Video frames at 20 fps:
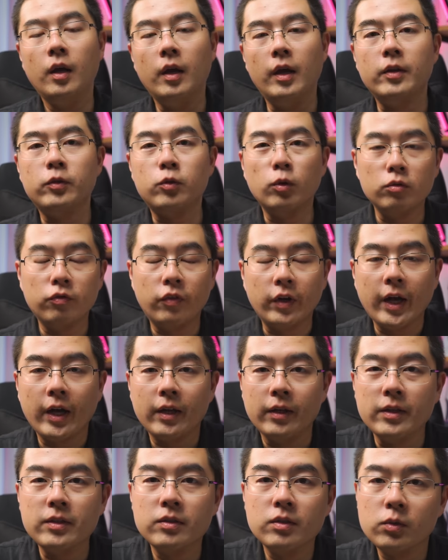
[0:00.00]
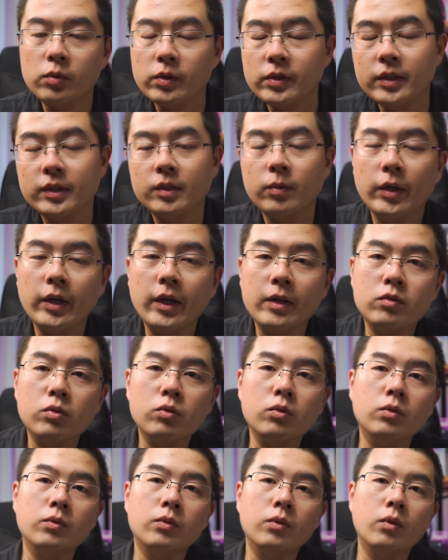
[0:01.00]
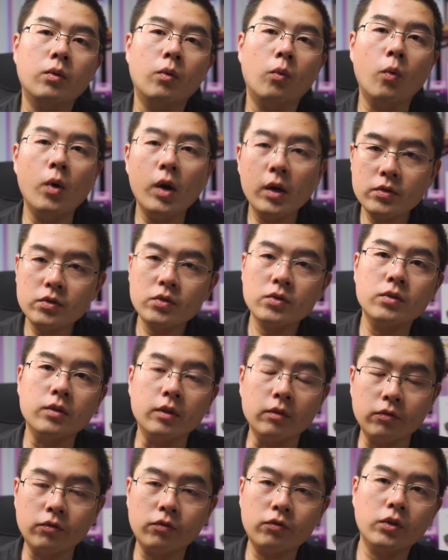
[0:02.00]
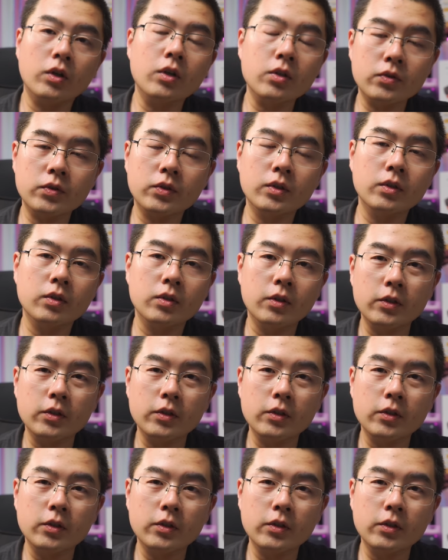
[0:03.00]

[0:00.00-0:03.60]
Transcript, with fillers: And don't forget, Insta360 One X2 was the first